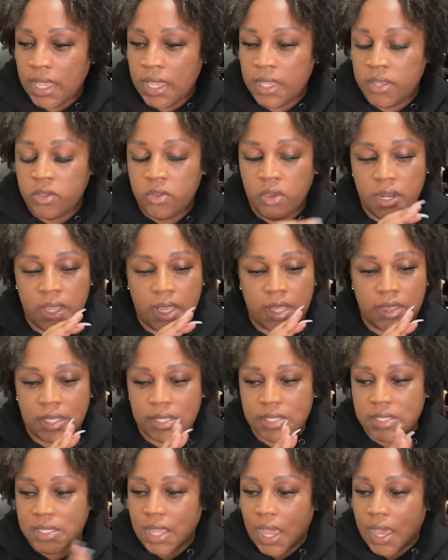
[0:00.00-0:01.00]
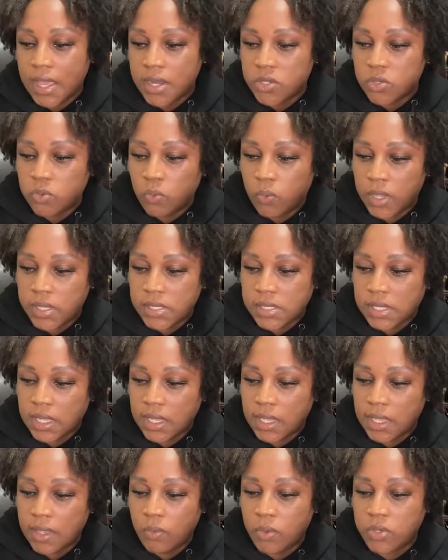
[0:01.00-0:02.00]
You're going to get this Scottish
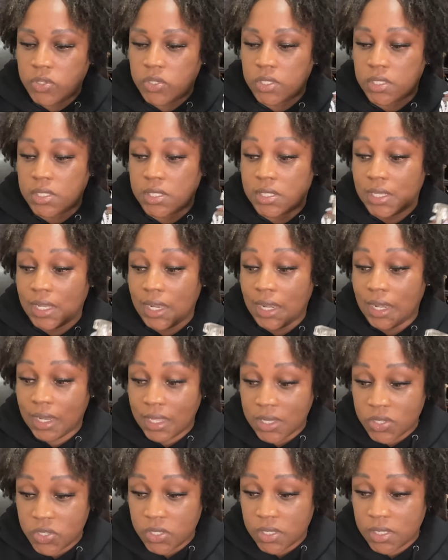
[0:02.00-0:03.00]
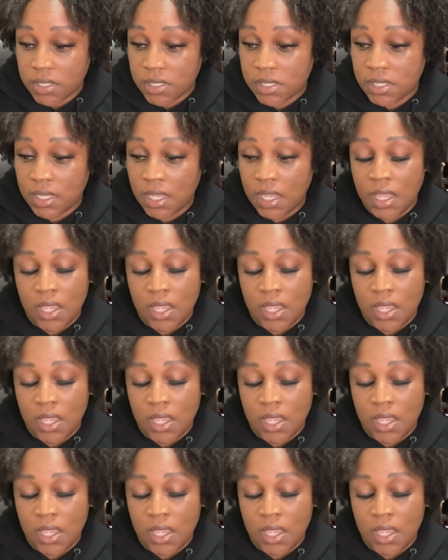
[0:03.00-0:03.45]
whiskey, which is delicious.